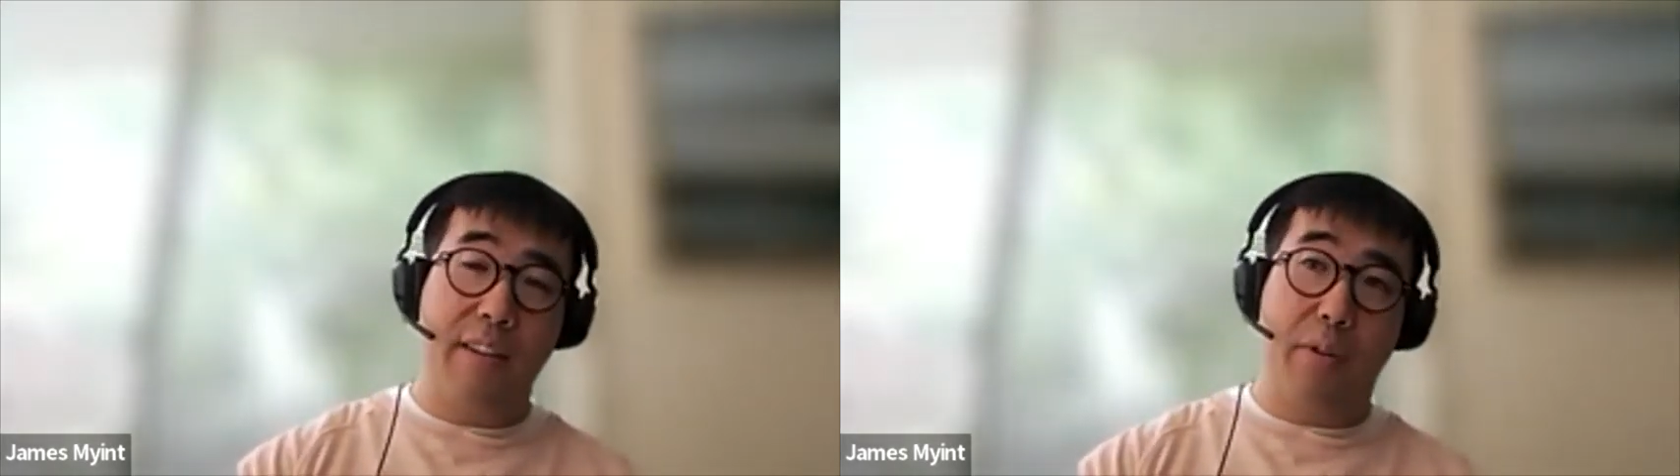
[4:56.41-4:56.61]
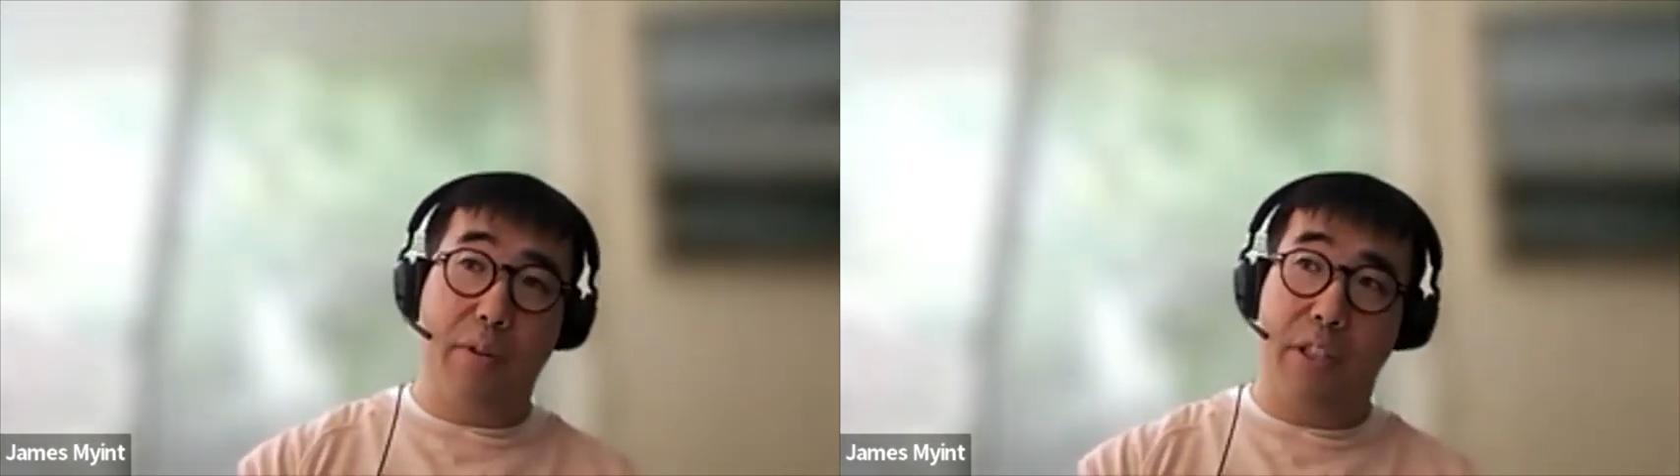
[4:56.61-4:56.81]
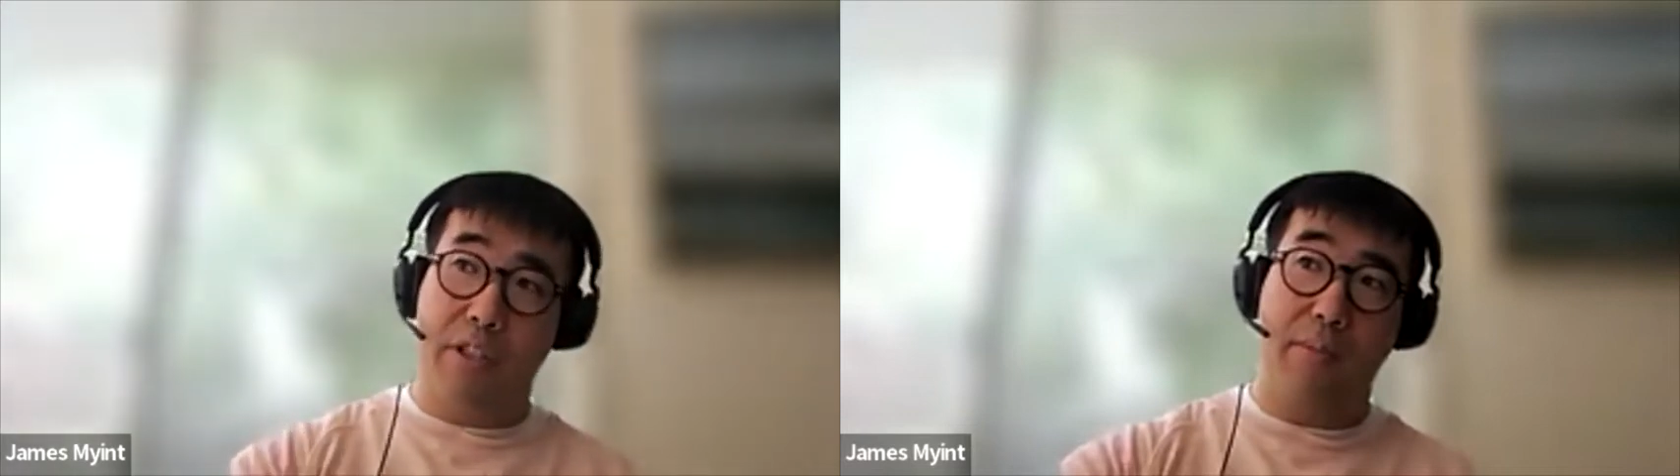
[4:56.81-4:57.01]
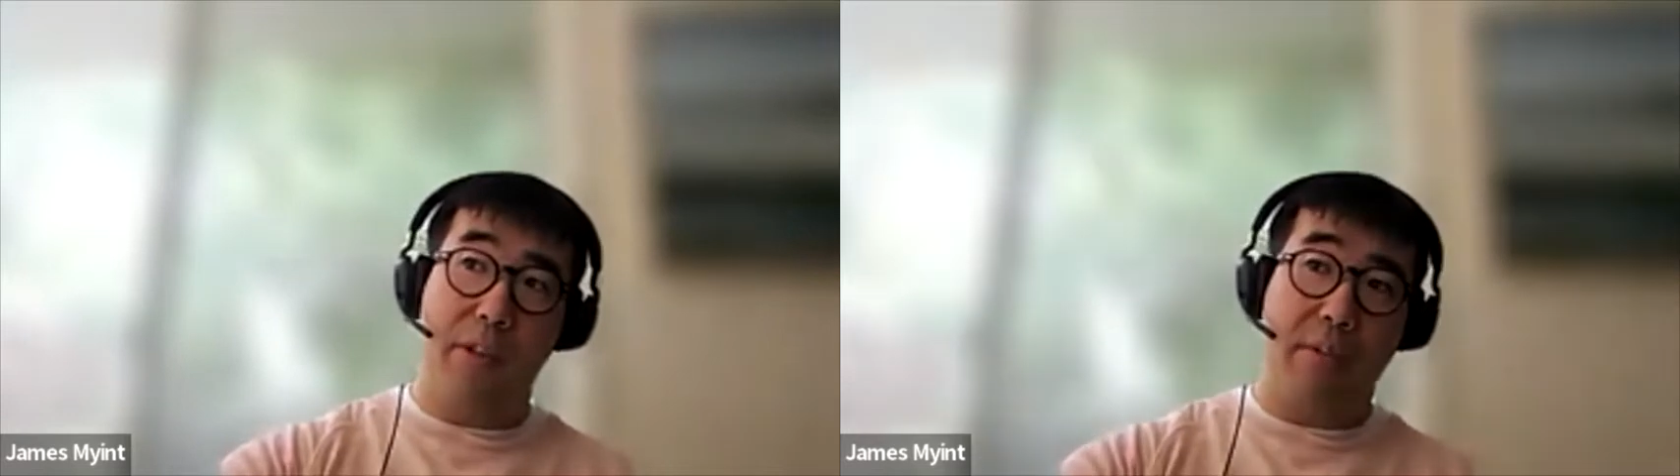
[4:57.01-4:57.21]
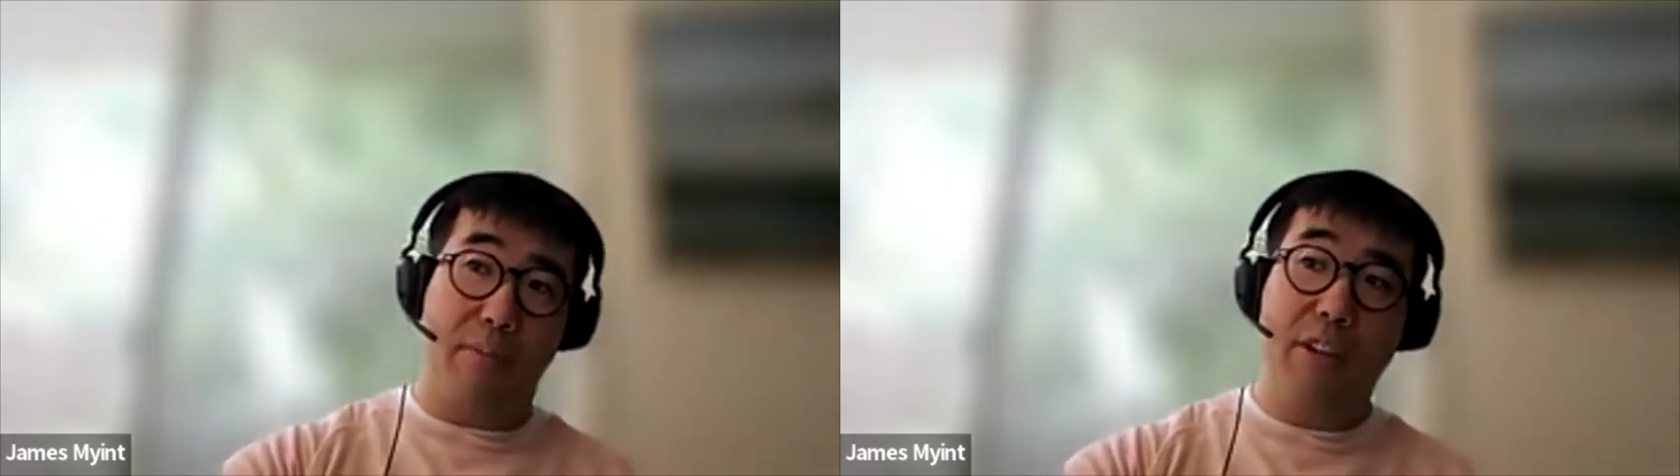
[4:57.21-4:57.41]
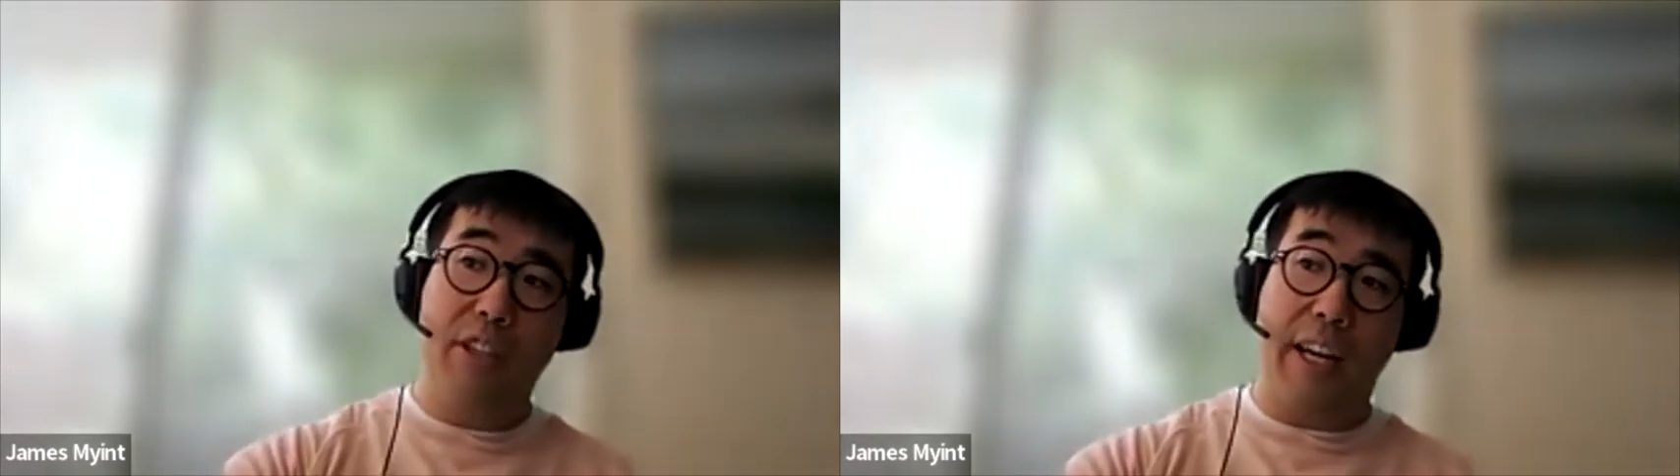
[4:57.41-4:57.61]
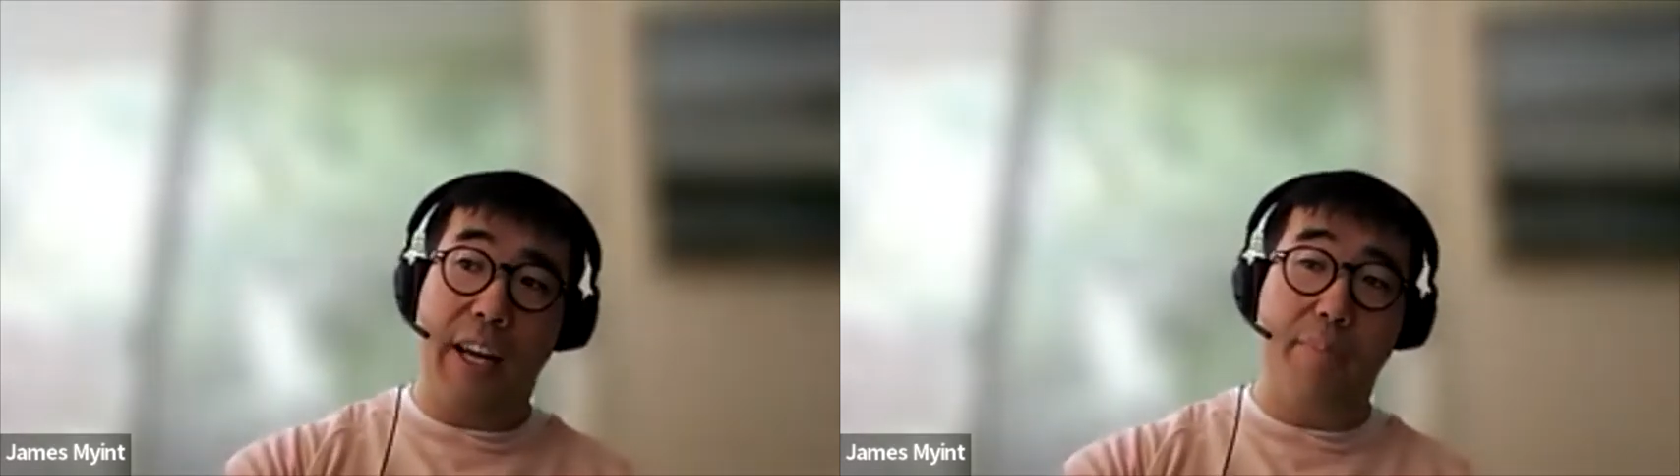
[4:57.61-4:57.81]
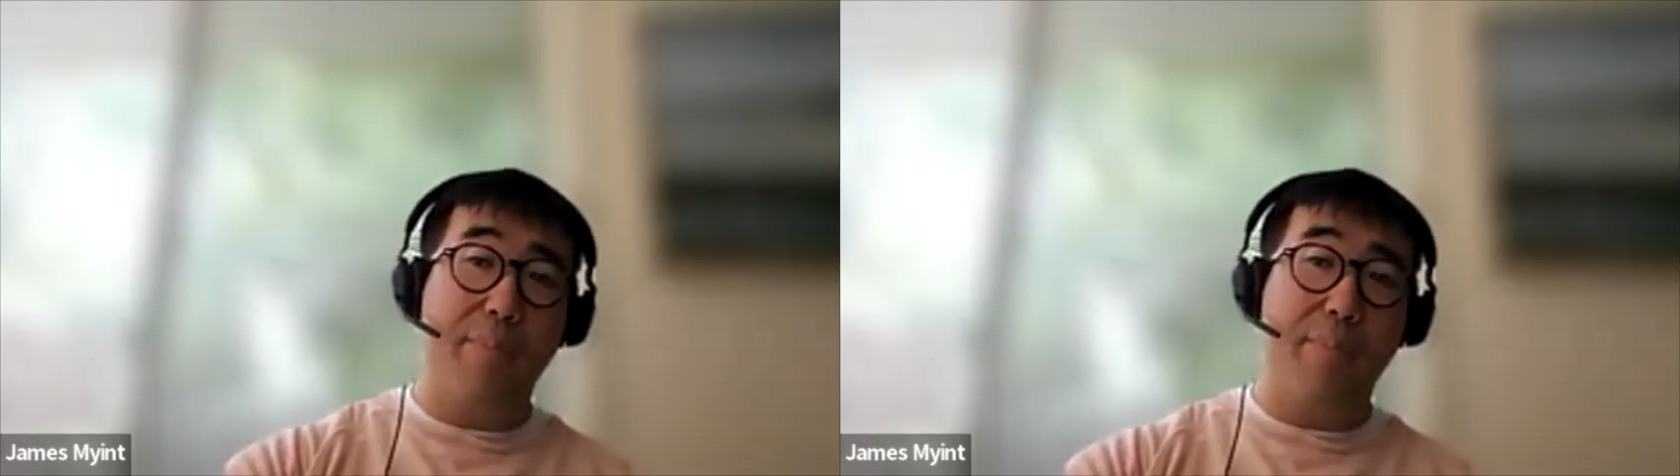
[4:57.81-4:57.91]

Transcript: more distributed blockchain,